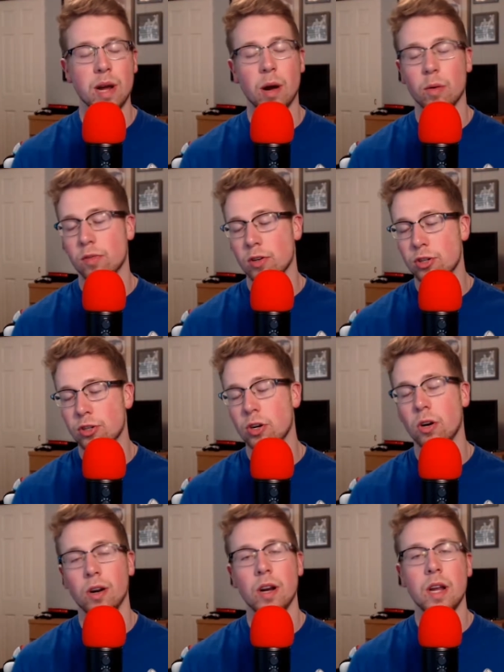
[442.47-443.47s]
I would for
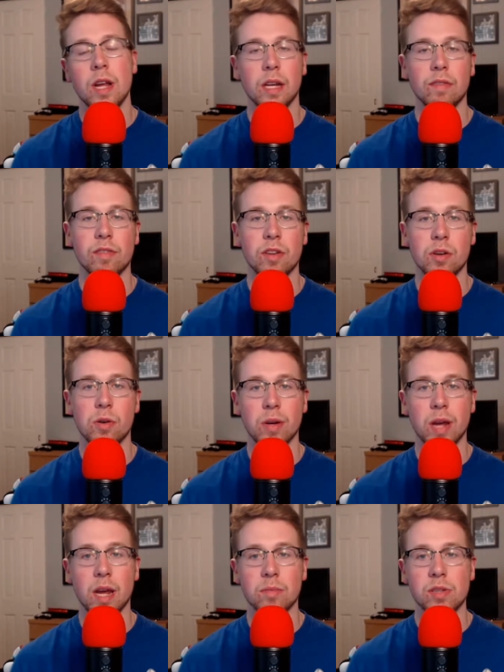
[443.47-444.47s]
sure give the new
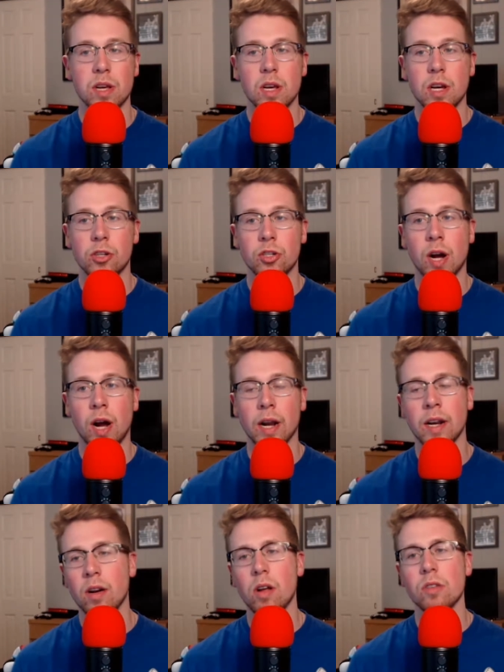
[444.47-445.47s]
games a shot.
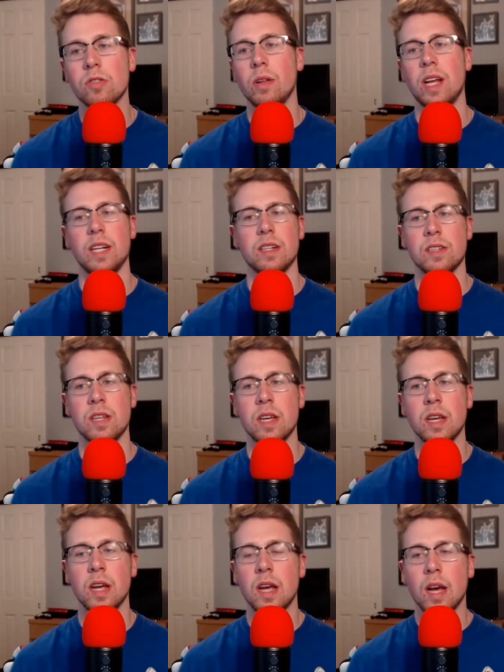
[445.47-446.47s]
And I'd also like to
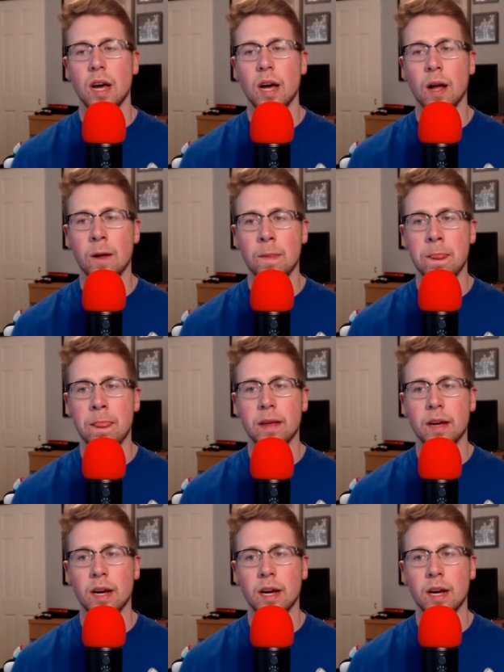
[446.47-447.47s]
see um,
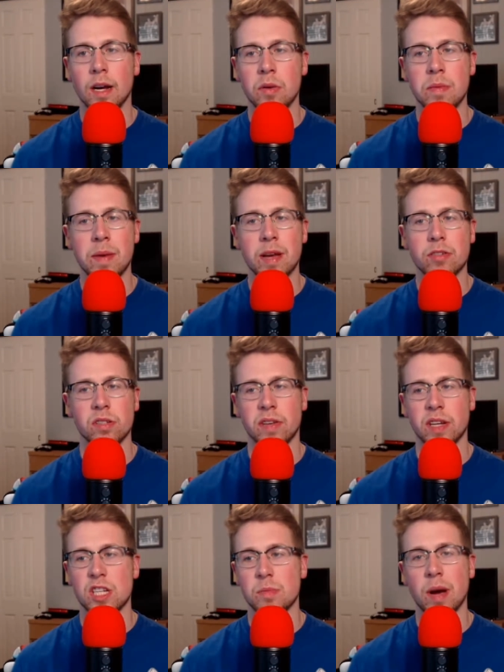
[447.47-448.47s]
uh, remasters of
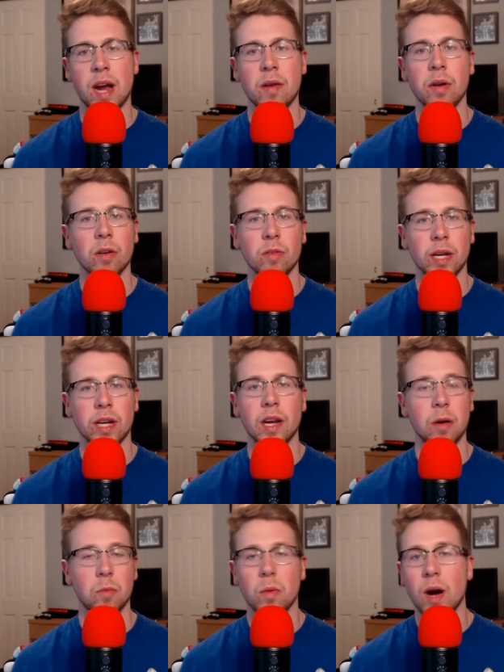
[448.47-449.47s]
like Spyro. Like,
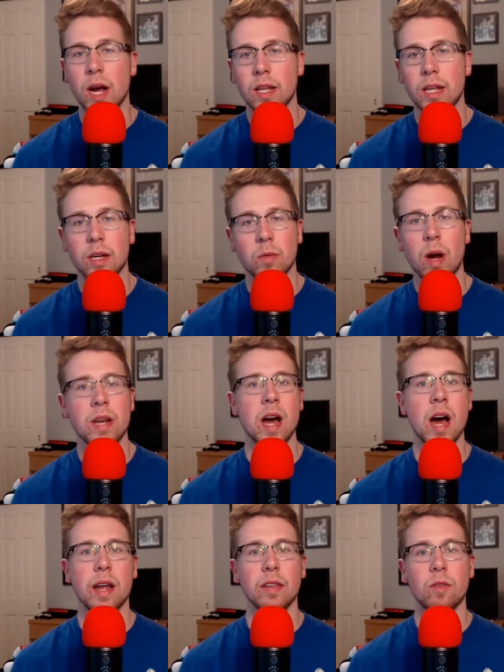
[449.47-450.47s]
uh, why Like why
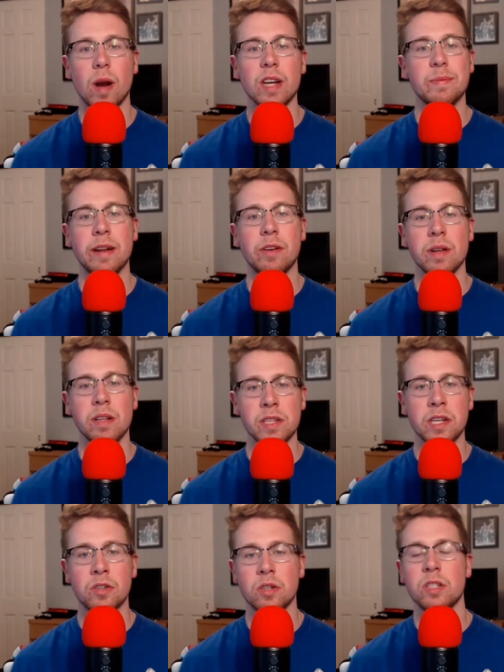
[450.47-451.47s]
not? The Crash Bandicoot N
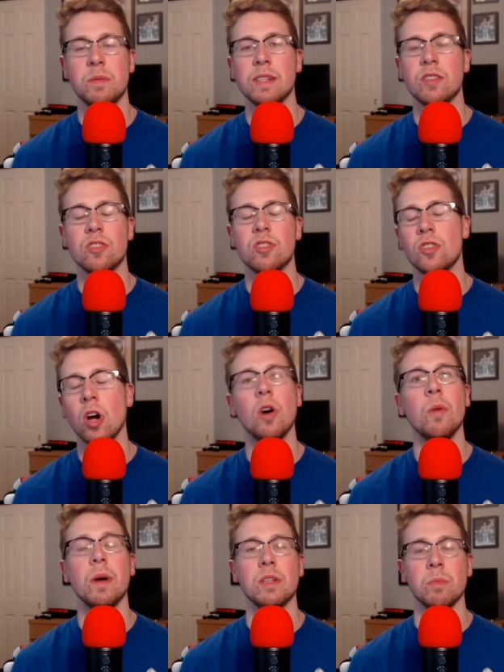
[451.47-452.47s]
Sane Trilogy made so
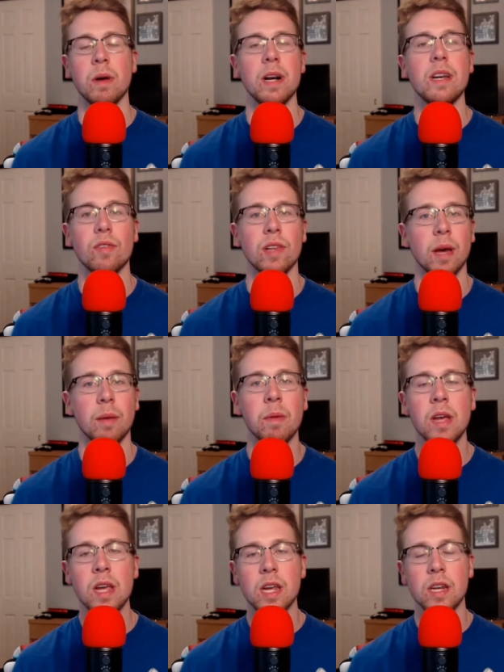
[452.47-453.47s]
much money for them.
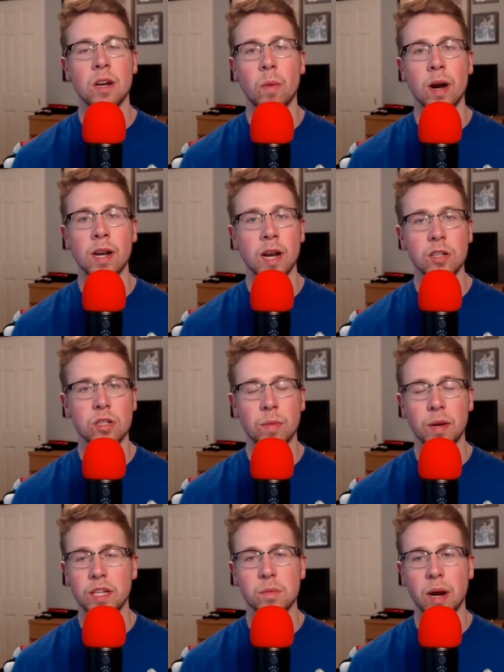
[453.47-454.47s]
You know, why not just
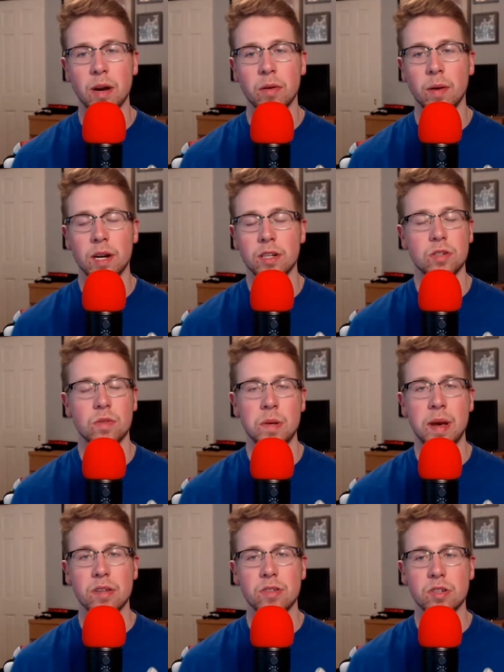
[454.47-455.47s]
make Spyro? Why not just
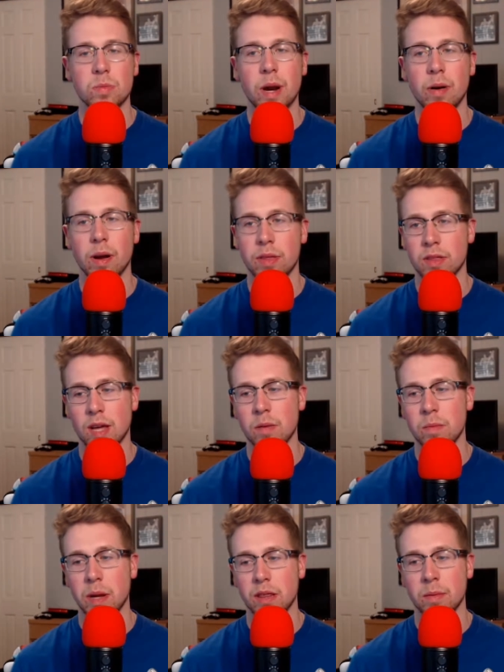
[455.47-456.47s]
remaster Spyro? I think that would
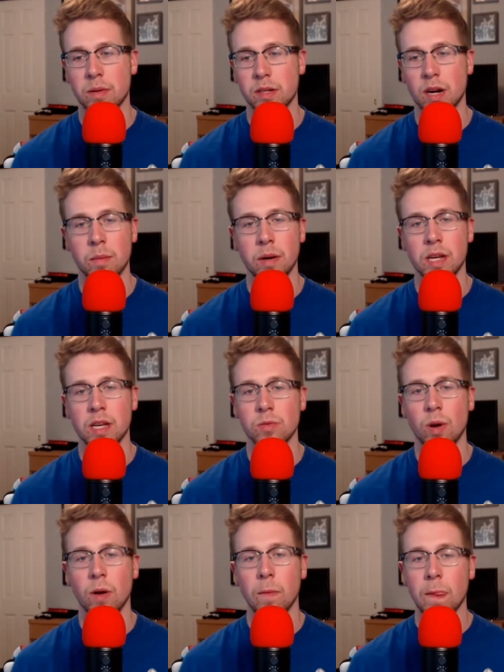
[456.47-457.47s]
make them a ton of money as
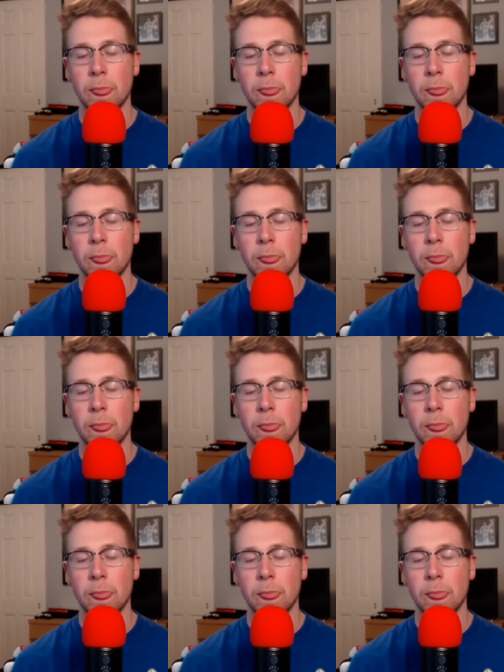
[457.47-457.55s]
well.